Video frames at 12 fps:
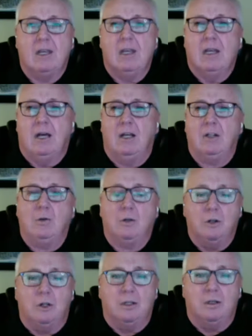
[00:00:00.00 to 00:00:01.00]

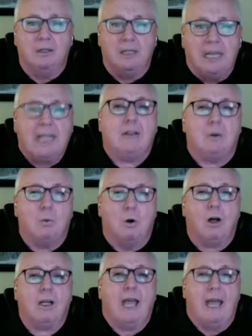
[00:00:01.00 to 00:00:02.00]
You couldn't get the
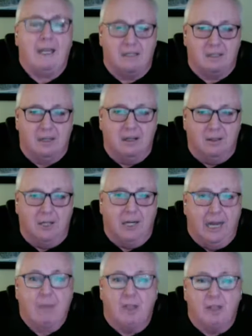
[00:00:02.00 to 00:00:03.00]
work as the
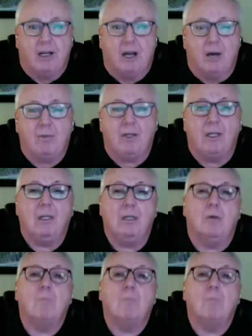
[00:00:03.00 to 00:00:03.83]
name of the company.